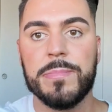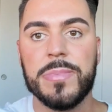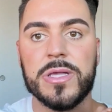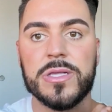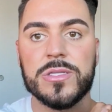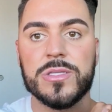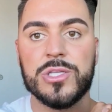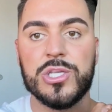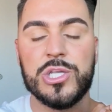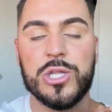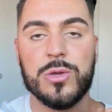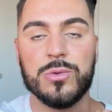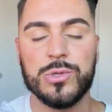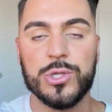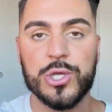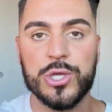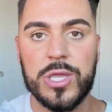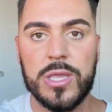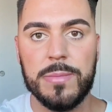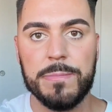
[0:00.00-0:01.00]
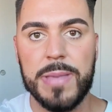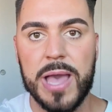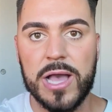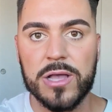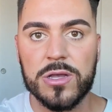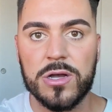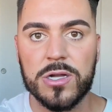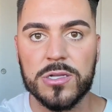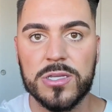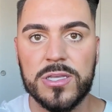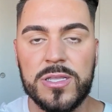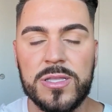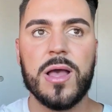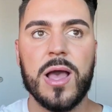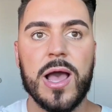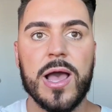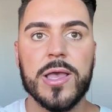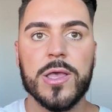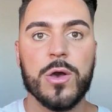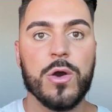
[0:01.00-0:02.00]
But, you know, looking back on it,
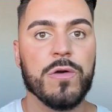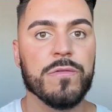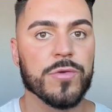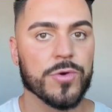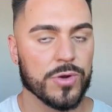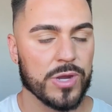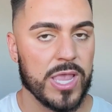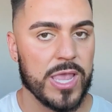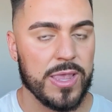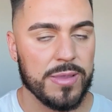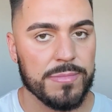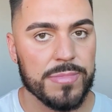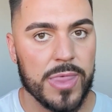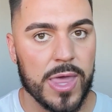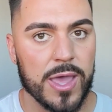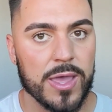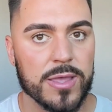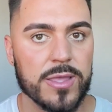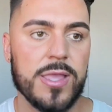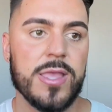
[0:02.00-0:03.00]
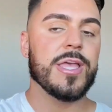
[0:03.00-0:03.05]
I overcame that.